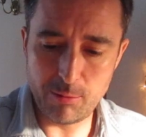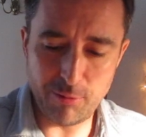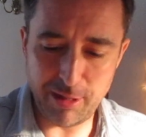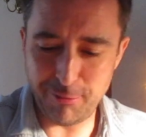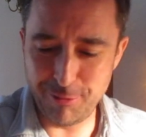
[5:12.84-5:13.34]

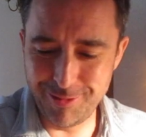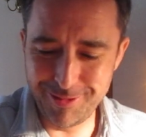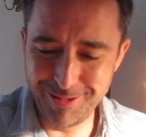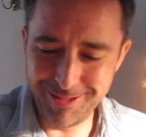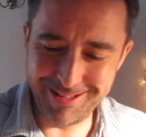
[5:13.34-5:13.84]
Wow.
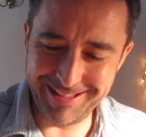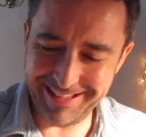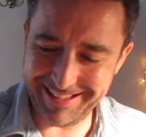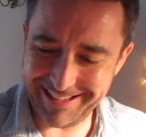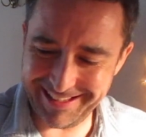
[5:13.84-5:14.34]

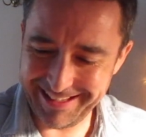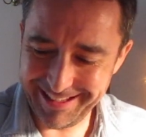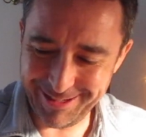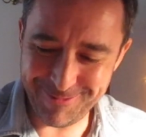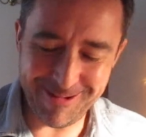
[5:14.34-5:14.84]

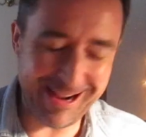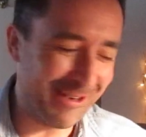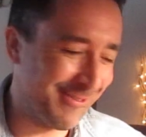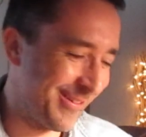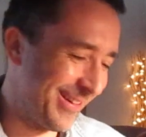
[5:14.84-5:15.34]

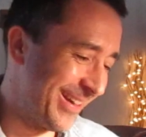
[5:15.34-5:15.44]
Wow.